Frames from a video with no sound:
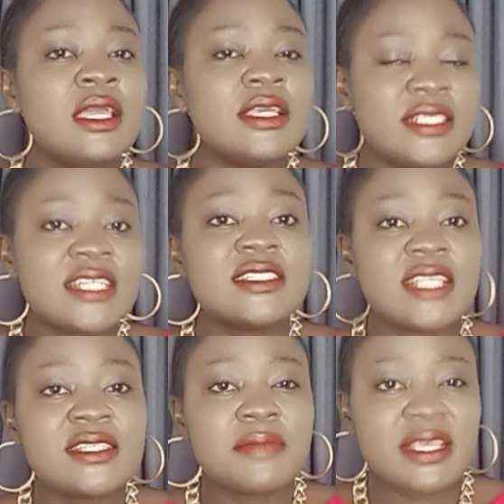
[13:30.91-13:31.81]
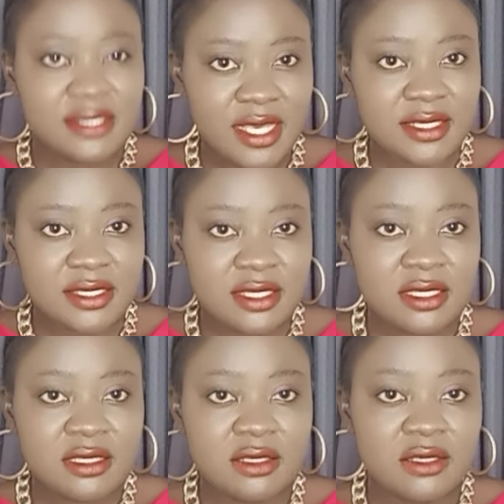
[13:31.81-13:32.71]
It just doesn't make sense.
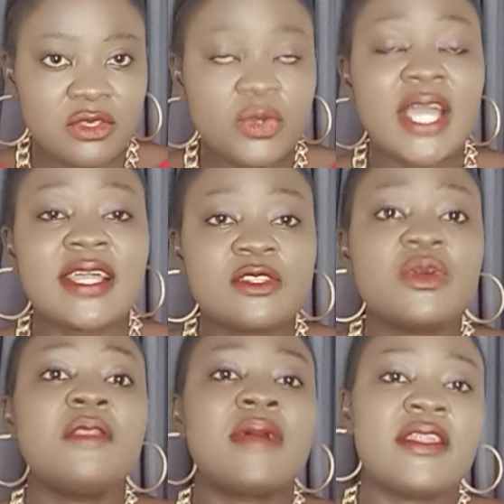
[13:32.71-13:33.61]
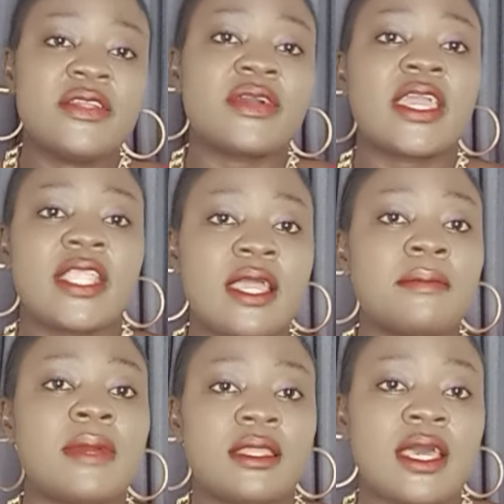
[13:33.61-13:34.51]
You can as well marry your
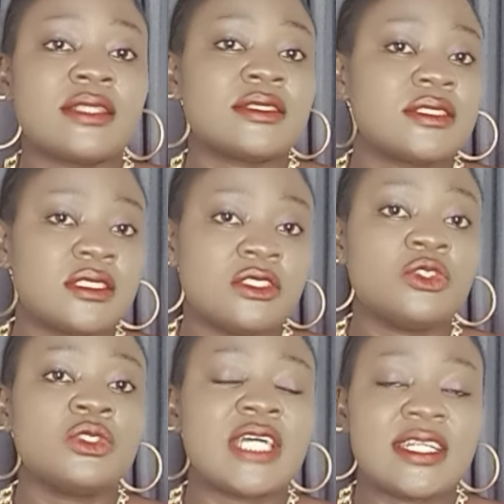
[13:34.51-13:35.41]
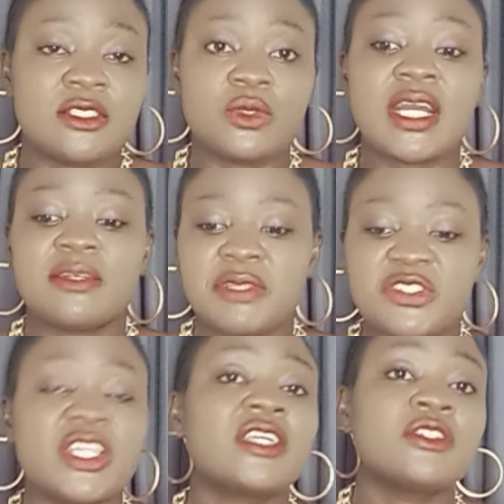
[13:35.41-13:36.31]
Kenyan man and know that you can be
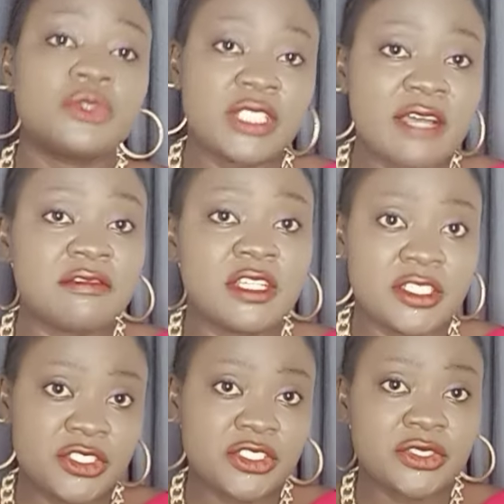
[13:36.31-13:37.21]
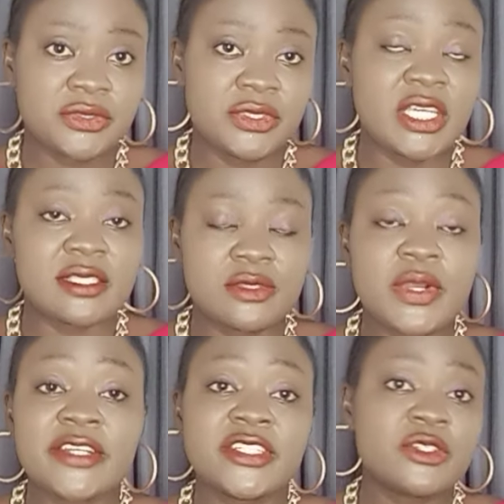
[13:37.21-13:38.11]
trekking to their village. Yes, you
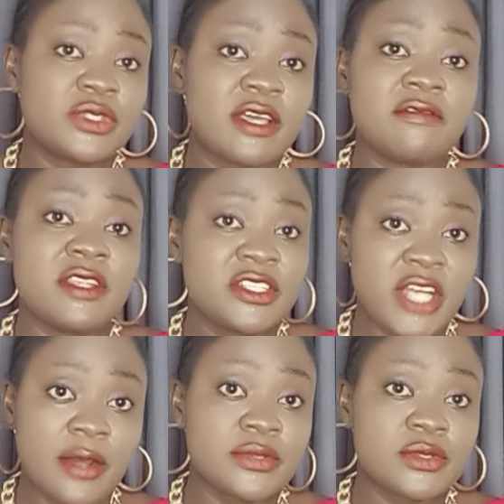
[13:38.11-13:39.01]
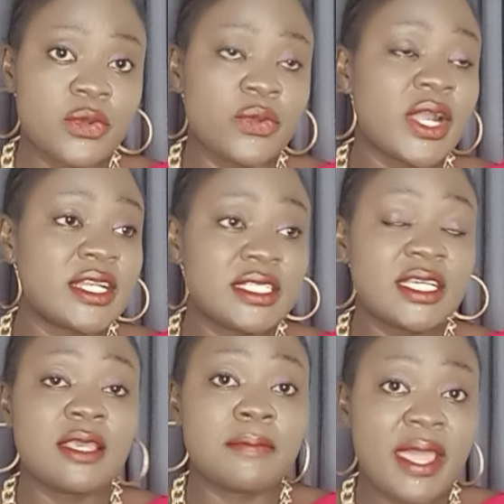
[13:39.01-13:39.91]
can trek to their village house, or you can
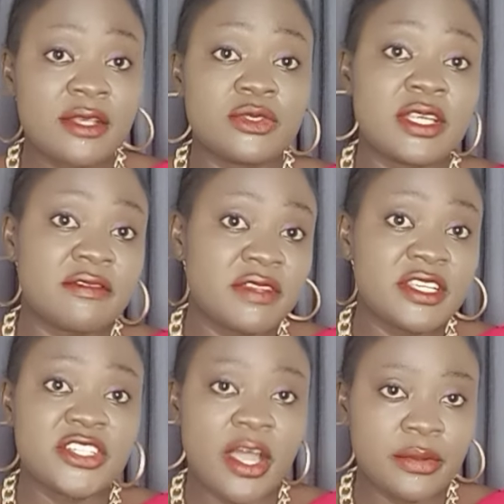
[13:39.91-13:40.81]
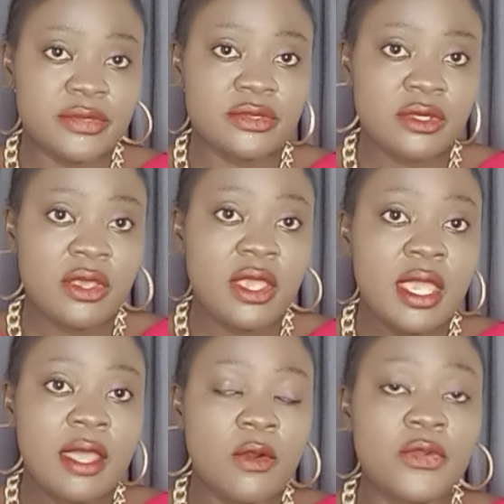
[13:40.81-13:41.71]
take a bike to their village house,
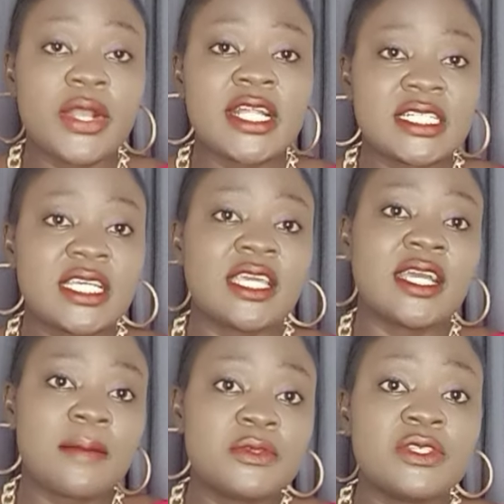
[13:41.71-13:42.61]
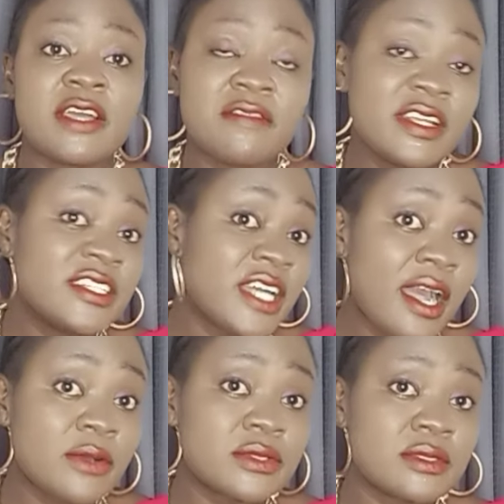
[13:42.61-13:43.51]
or you can take a cab to their village
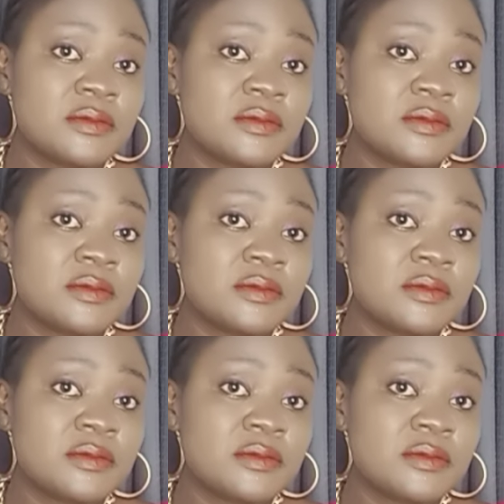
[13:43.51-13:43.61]
house.